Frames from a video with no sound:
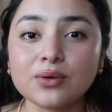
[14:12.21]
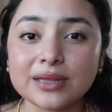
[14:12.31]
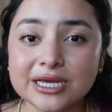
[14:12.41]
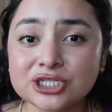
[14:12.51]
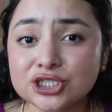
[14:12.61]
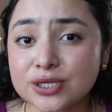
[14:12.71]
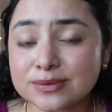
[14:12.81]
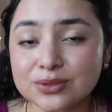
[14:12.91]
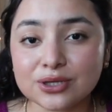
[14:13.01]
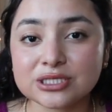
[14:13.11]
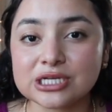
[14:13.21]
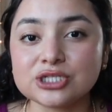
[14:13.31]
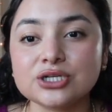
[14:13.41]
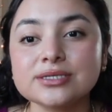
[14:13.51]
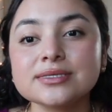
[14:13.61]
relationships with your
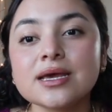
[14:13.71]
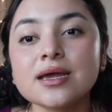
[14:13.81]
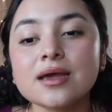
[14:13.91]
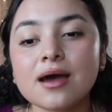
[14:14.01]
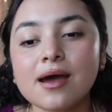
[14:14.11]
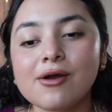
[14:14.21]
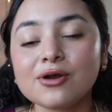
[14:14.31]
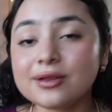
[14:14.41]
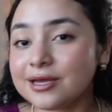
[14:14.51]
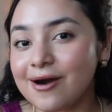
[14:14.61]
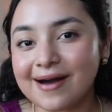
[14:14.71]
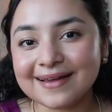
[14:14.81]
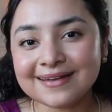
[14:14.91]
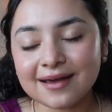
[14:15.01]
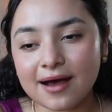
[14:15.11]
teachers early
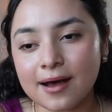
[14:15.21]
on,